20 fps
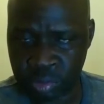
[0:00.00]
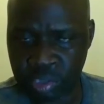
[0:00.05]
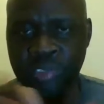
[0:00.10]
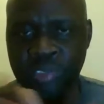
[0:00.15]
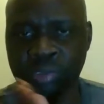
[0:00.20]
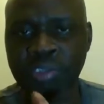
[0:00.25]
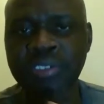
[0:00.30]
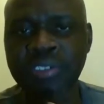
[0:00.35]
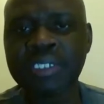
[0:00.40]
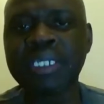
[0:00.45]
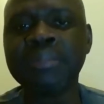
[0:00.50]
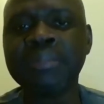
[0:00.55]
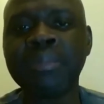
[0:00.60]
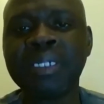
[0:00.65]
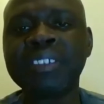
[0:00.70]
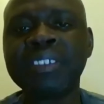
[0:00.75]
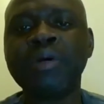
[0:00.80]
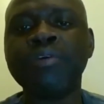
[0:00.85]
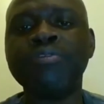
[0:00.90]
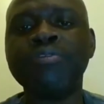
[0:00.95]
So it's not really a
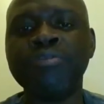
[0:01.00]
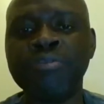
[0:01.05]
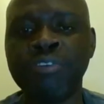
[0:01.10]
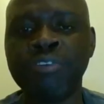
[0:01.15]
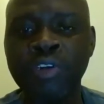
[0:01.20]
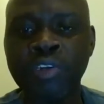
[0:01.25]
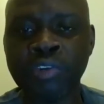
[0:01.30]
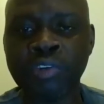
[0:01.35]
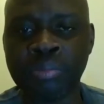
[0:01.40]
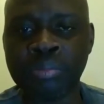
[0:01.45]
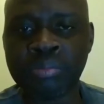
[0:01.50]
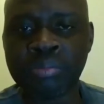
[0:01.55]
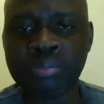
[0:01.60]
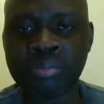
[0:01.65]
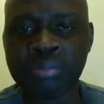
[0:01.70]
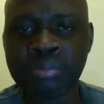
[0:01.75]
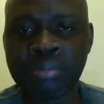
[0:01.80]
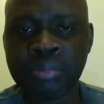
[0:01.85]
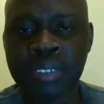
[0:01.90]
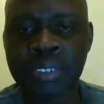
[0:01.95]
matter of volume.
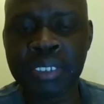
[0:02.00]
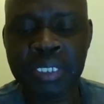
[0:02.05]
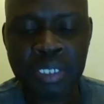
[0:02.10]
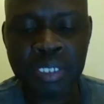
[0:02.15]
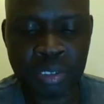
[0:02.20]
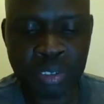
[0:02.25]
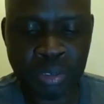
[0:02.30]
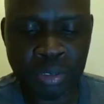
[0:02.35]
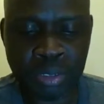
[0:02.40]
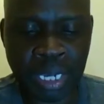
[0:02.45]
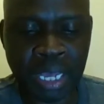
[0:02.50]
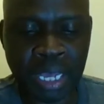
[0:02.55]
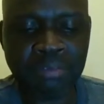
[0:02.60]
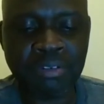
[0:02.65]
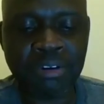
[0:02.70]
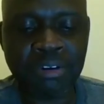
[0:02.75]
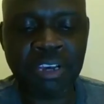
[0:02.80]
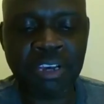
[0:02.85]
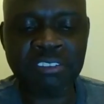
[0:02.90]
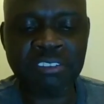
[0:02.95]
You
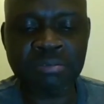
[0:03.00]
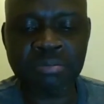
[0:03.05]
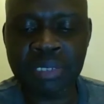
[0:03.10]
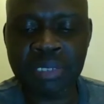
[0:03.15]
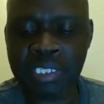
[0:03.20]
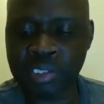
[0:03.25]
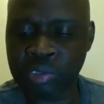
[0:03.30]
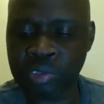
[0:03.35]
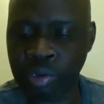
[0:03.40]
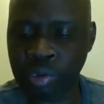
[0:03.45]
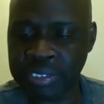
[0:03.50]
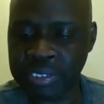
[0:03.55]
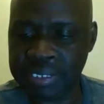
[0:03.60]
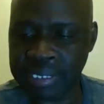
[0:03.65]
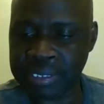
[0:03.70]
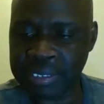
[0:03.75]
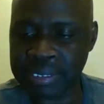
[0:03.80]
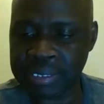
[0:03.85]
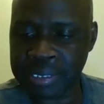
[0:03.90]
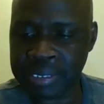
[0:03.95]
have a 5-minute
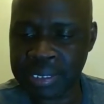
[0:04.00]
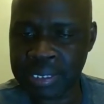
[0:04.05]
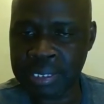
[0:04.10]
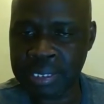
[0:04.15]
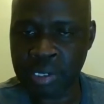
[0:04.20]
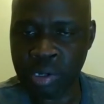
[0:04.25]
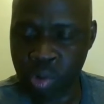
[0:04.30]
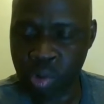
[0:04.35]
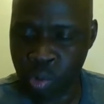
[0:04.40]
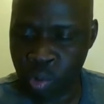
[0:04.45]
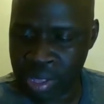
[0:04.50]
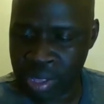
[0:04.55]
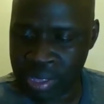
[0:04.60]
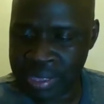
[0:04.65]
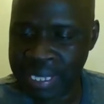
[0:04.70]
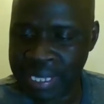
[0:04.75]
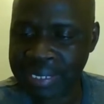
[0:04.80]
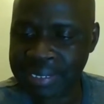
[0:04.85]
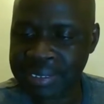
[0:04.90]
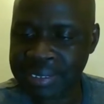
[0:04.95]
content.
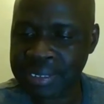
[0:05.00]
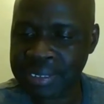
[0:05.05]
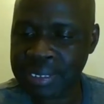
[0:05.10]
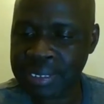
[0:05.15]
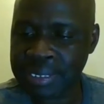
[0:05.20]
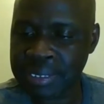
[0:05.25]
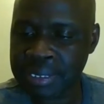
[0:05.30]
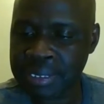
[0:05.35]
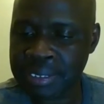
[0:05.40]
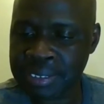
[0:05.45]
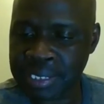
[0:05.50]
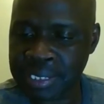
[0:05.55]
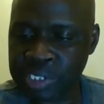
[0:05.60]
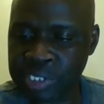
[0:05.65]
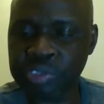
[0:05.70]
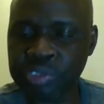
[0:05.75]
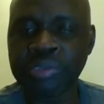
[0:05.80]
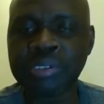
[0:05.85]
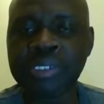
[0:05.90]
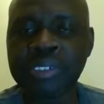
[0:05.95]
When that
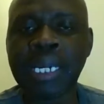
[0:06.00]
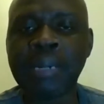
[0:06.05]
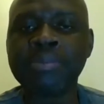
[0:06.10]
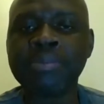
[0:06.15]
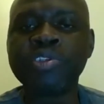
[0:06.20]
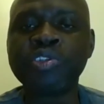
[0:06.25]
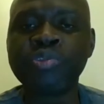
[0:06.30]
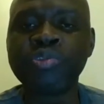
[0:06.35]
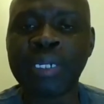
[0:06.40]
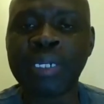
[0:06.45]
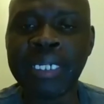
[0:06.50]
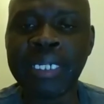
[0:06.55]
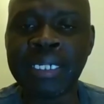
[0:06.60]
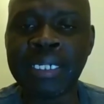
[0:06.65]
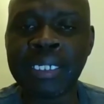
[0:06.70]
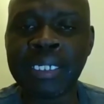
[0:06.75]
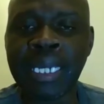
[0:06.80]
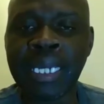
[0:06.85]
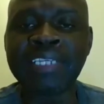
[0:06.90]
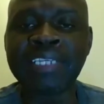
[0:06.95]
session comes to an
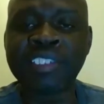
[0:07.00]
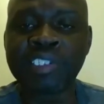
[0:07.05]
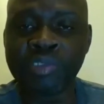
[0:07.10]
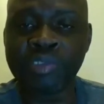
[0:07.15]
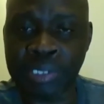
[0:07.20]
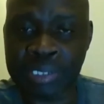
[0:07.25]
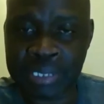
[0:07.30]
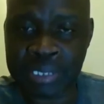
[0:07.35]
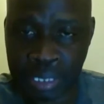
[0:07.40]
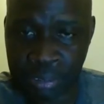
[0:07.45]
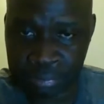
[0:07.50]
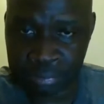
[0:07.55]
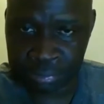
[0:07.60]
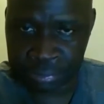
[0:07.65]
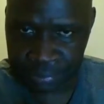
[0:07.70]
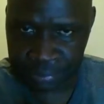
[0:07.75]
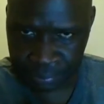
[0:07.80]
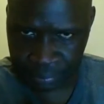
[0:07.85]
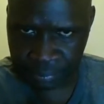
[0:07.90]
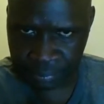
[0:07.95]
end, ask
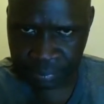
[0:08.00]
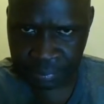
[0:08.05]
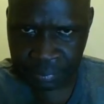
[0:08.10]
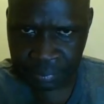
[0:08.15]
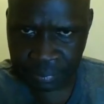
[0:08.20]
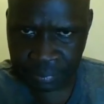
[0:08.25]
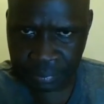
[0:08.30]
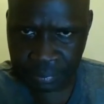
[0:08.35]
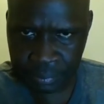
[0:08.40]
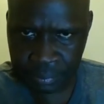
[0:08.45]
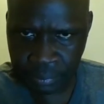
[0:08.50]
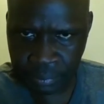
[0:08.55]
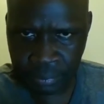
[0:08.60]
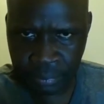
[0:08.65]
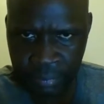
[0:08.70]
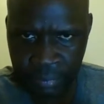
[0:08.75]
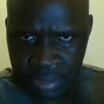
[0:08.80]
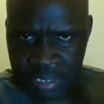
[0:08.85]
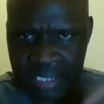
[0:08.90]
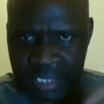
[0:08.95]
yourself,
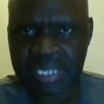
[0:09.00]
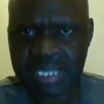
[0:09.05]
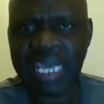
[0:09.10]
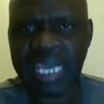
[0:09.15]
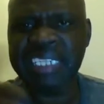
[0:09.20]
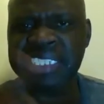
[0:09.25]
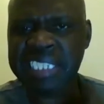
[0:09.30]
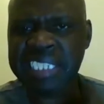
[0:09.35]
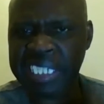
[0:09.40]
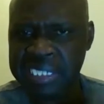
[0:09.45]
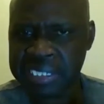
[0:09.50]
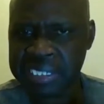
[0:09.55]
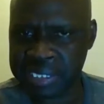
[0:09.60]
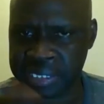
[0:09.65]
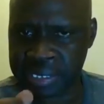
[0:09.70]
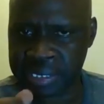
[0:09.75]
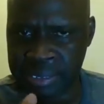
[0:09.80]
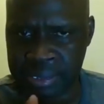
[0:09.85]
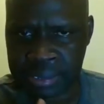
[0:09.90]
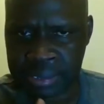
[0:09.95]
is there a
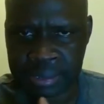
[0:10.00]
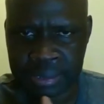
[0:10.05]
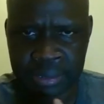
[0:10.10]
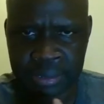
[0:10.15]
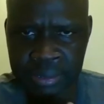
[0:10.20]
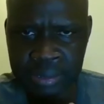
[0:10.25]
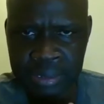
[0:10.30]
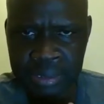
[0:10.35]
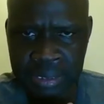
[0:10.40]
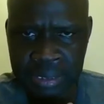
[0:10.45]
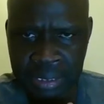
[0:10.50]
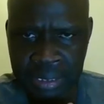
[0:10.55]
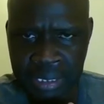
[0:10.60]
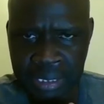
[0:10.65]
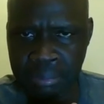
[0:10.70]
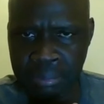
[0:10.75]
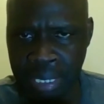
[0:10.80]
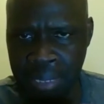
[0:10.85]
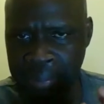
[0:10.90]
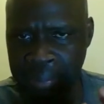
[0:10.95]
change
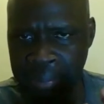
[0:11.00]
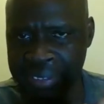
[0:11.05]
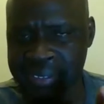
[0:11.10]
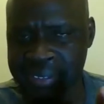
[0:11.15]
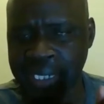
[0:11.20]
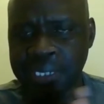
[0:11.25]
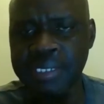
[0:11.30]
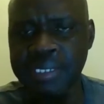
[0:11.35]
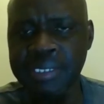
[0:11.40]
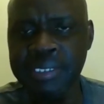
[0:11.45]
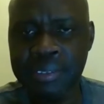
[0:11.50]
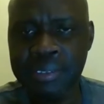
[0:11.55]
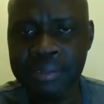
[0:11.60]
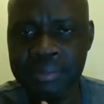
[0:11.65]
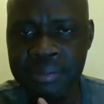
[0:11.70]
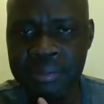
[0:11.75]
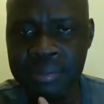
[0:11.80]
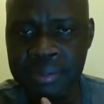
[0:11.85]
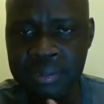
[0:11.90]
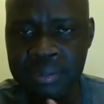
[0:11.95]
in my mentality?
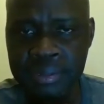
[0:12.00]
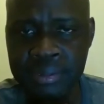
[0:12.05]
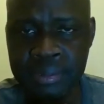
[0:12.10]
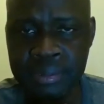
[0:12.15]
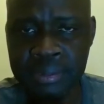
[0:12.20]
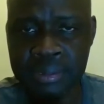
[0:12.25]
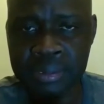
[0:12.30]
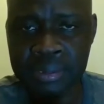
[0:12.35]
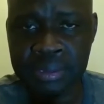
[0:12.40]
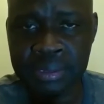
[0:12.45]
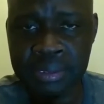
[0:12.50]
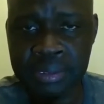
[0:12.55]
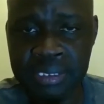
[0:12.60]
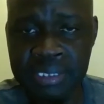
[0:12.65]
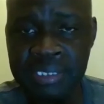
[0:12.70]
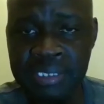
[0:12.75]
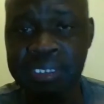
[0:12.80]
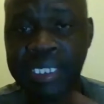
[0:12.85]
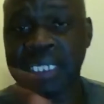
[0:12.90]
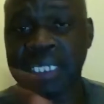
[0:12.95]

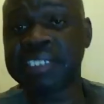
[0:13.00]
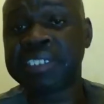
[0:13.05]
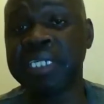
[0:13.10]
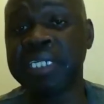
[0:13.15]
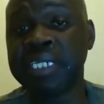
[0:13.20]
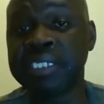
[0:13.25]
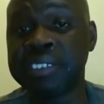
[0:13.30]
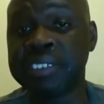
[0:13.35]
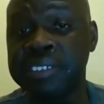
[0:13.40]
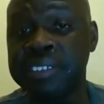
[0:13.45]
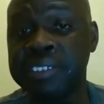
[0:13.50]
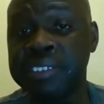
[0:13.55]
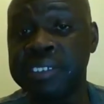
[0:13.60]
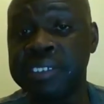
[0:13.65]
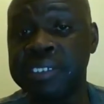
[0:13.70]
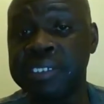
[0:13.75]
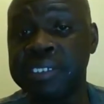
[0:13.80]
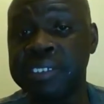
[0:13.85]
Is there a change